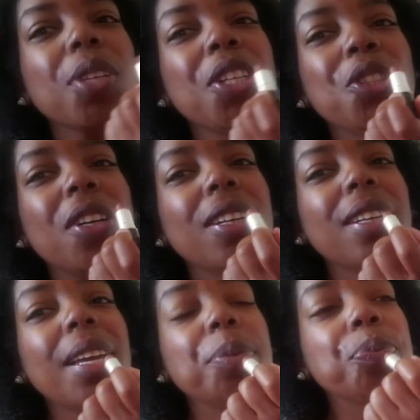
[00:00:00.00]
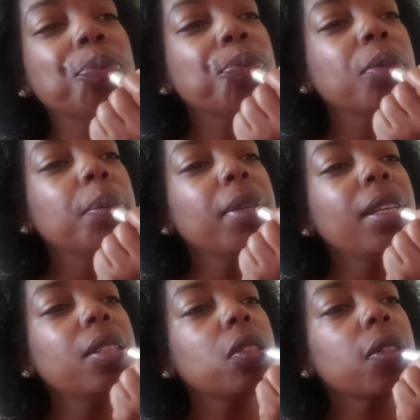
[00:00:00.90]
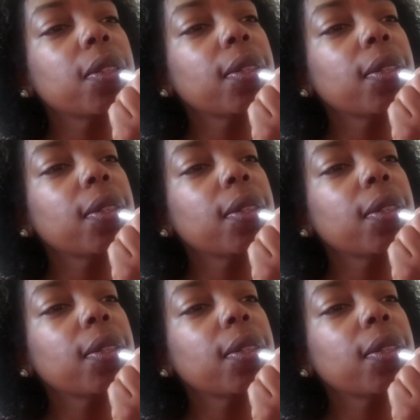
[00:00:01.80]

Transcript: enjoy your day. Peace.